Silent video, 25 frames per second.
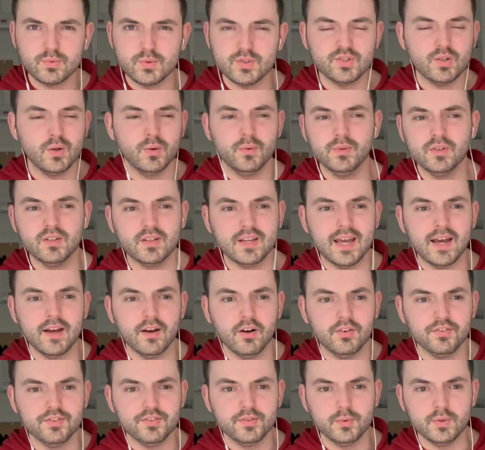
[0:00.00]
which I will get
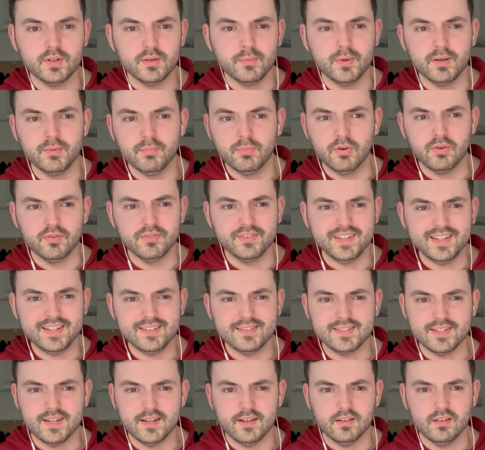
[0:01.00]
onto in a bit more
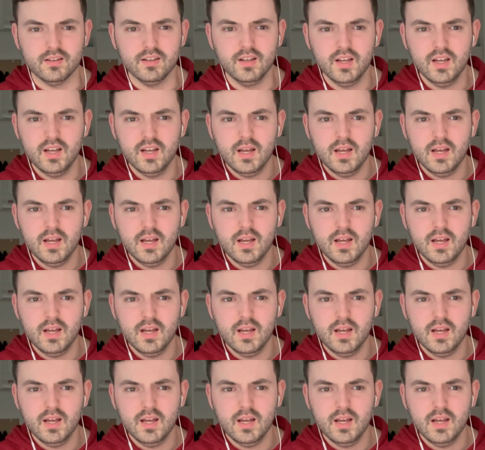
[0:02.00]
detail.